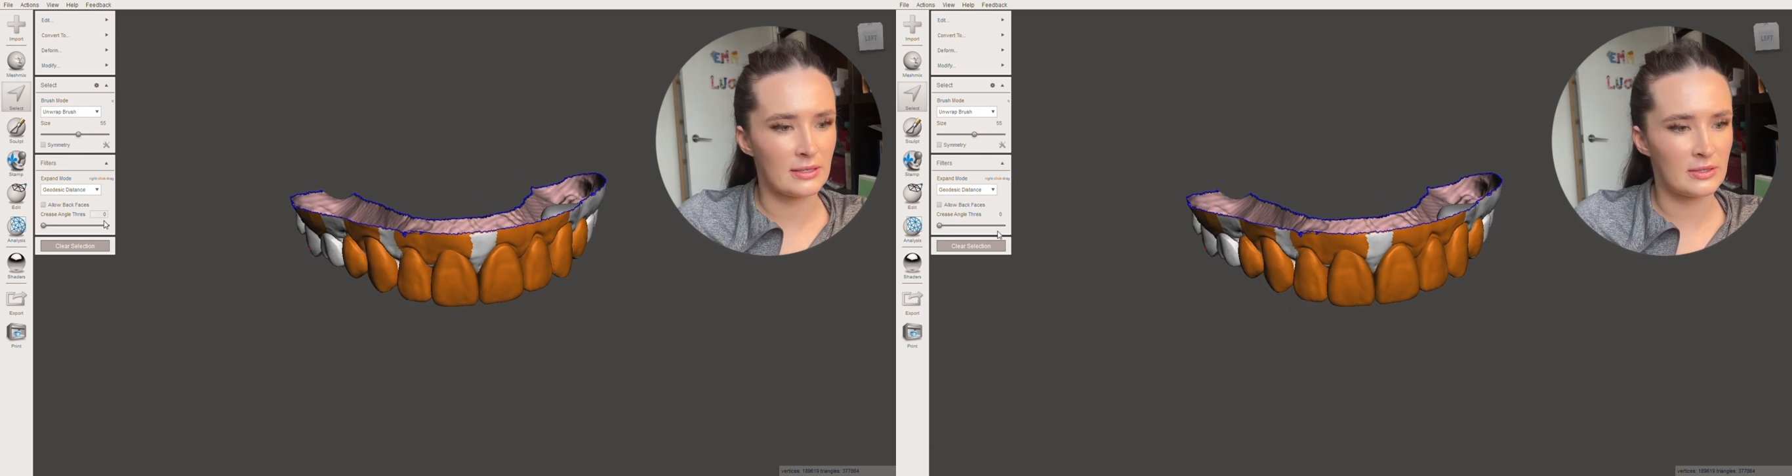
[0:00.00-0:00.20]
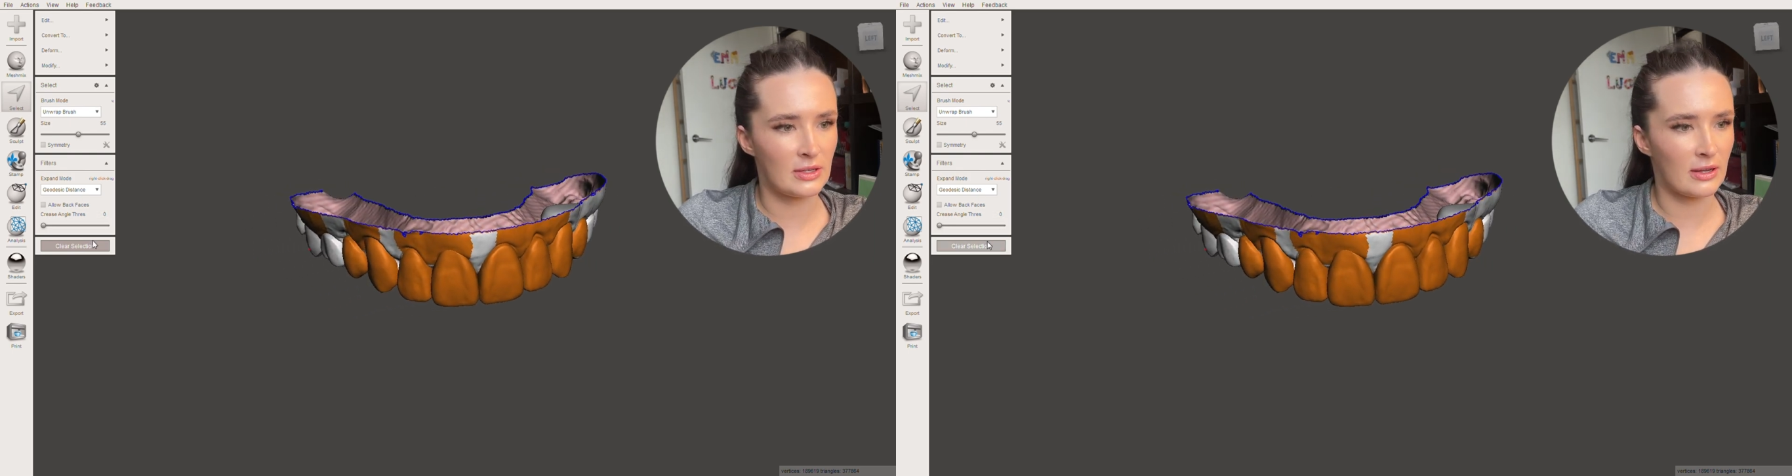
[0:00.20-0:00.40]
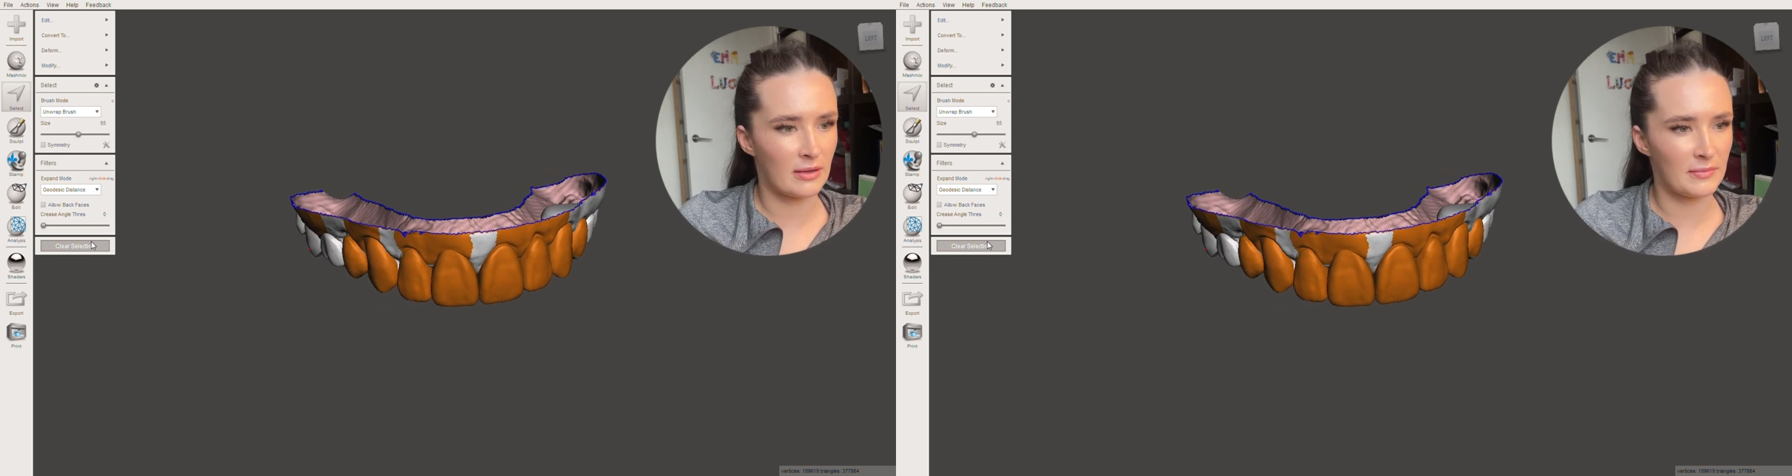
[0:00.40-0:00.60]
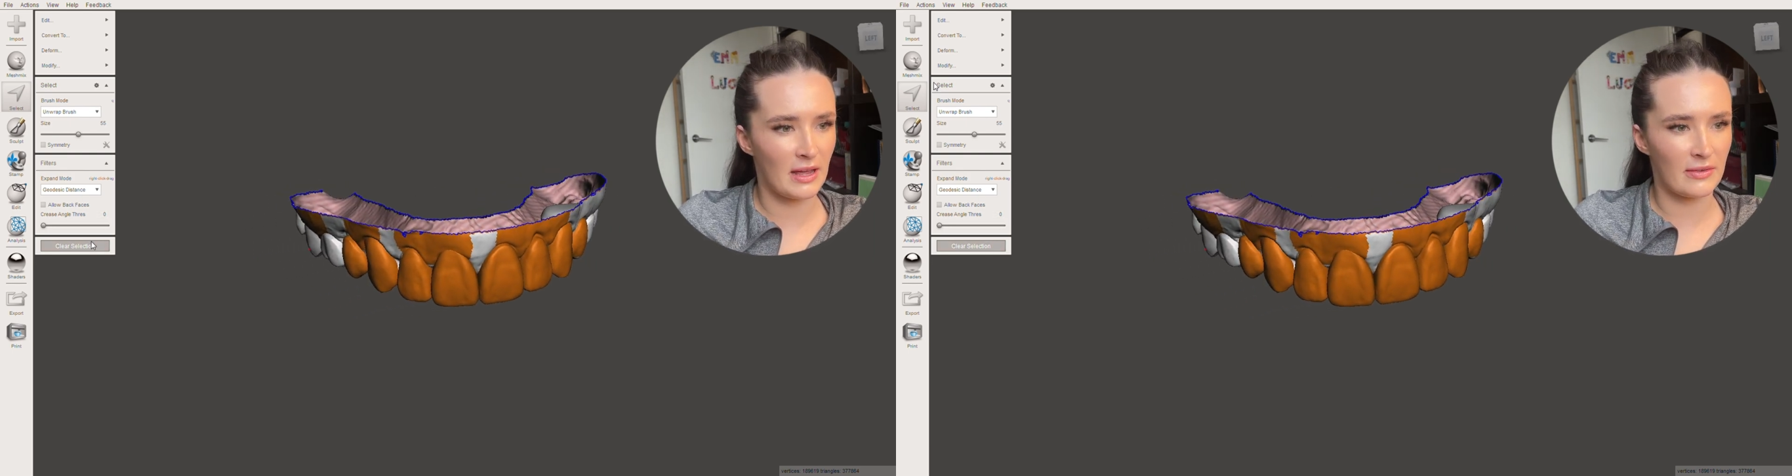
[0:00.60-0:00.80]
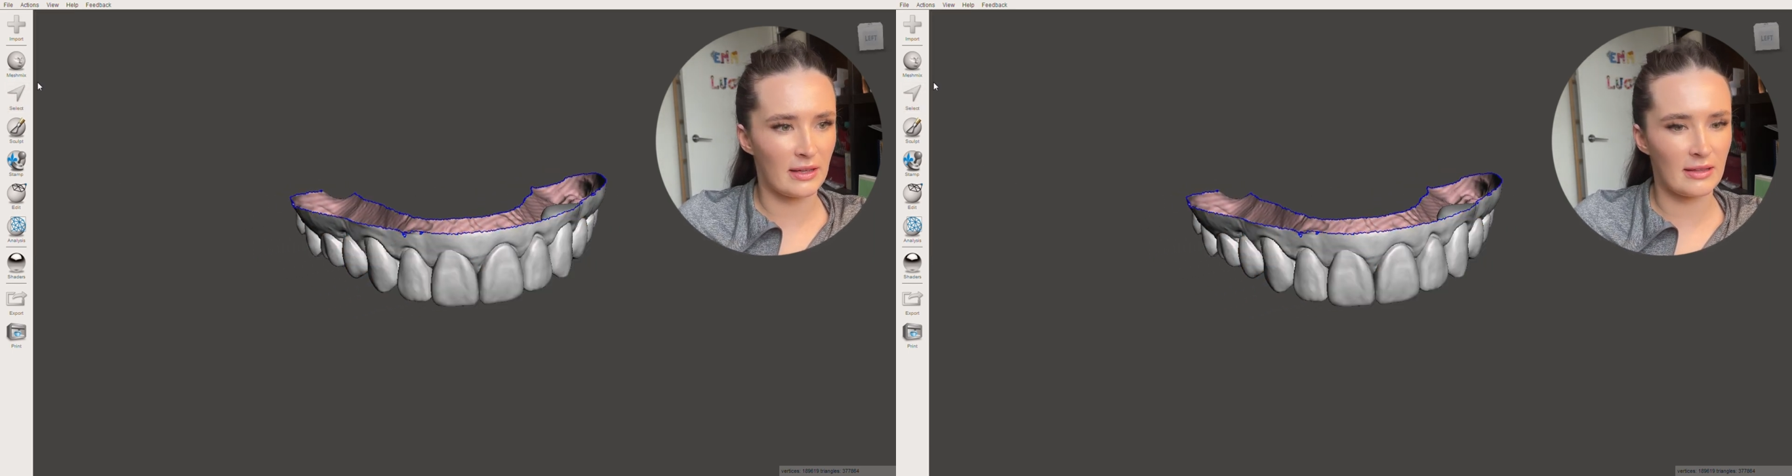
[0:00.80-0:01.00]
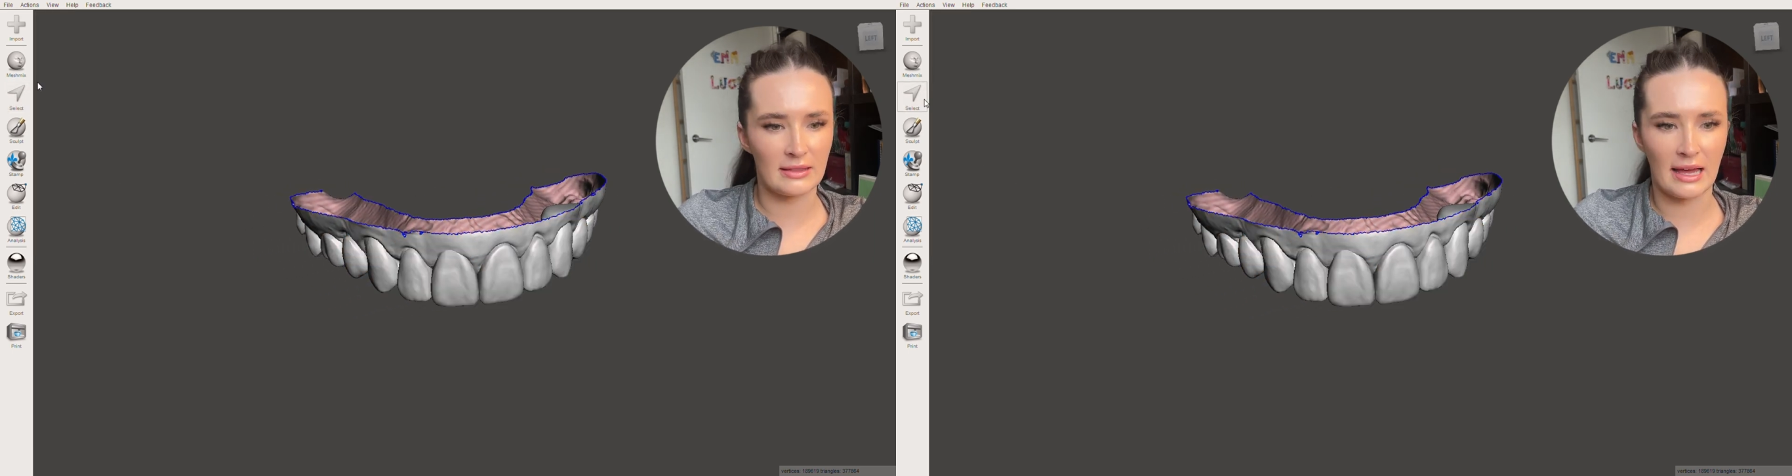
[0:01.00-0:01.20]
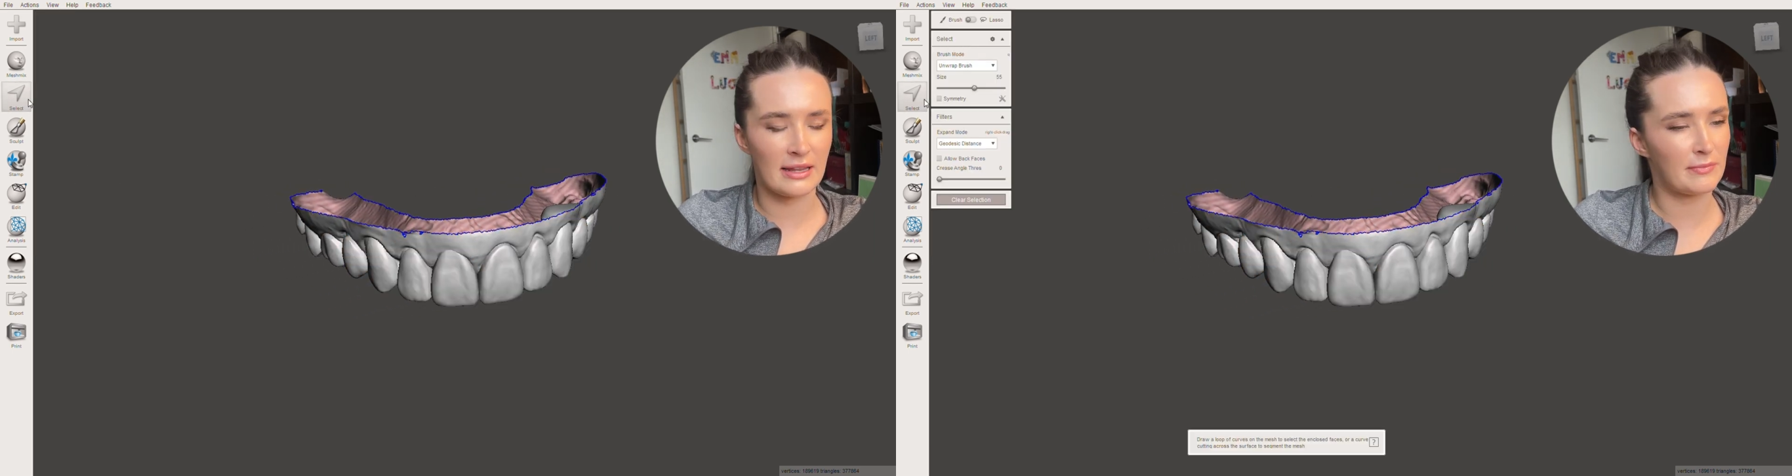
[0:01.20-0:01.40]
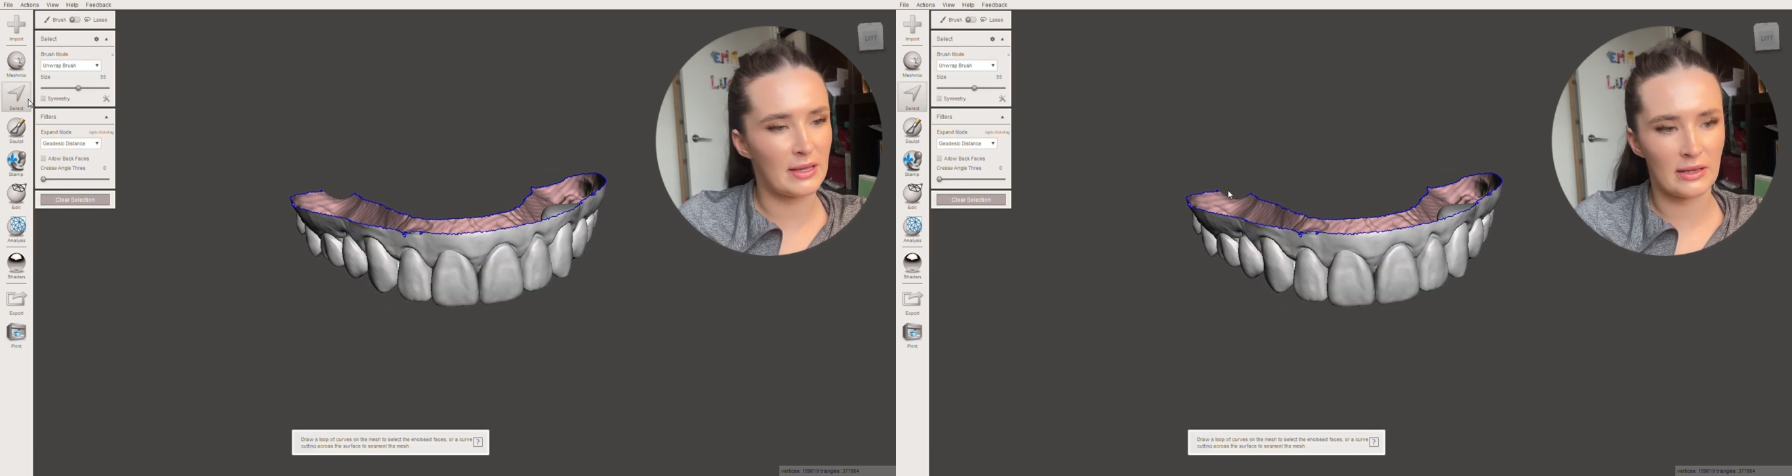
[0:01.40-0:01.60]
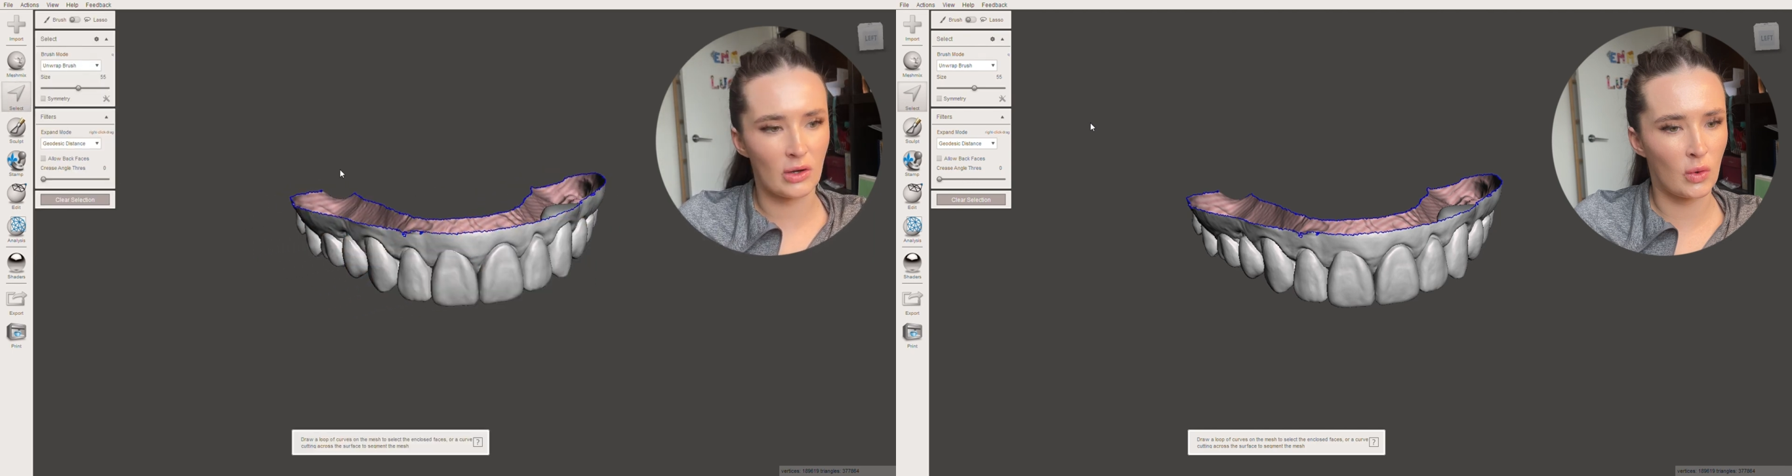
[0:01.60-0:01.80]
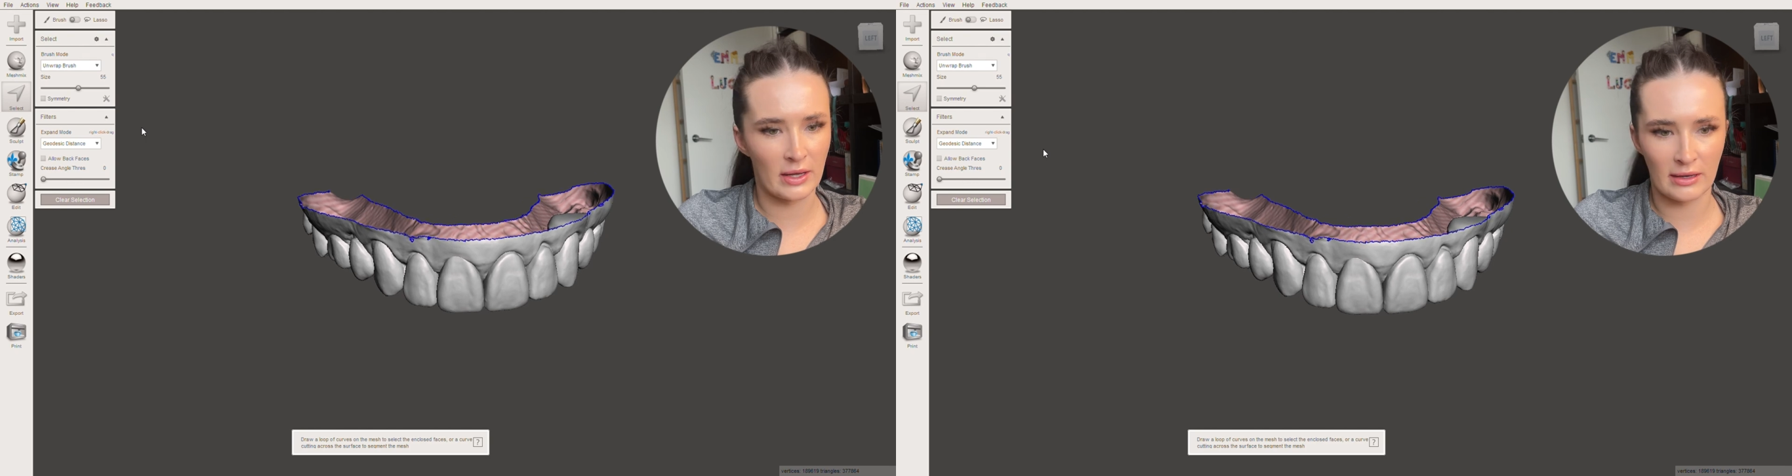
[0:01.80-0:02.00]
circumnavigate that and make it
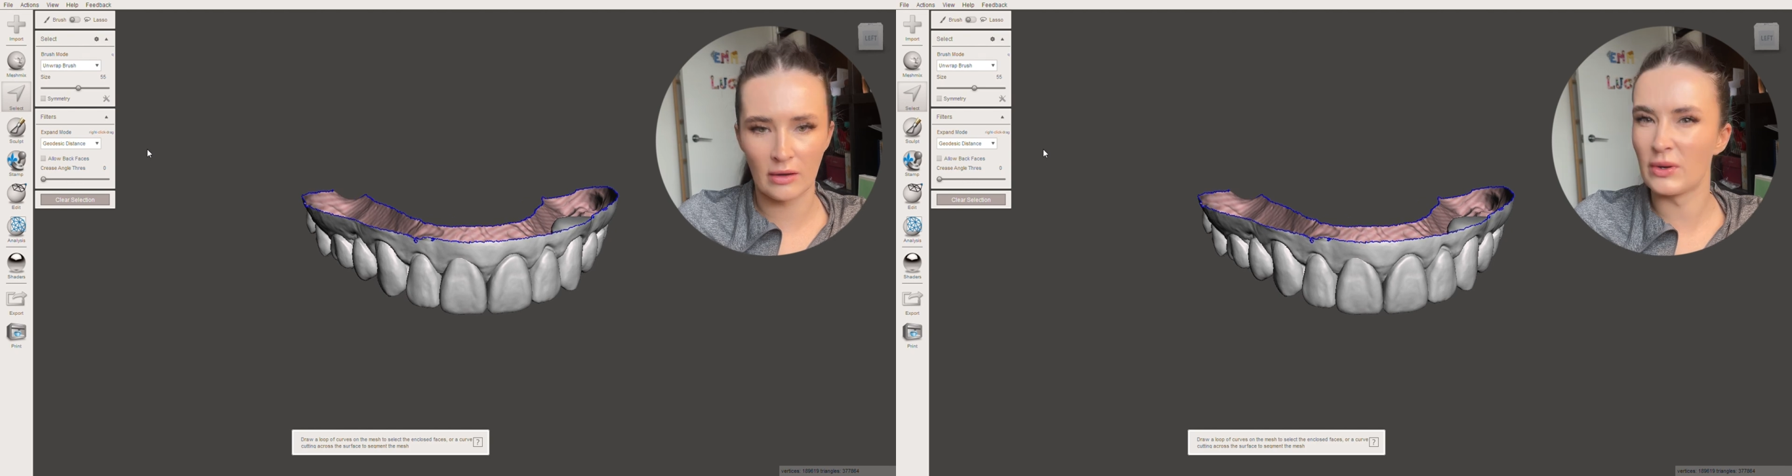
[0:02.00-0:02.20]
quicker,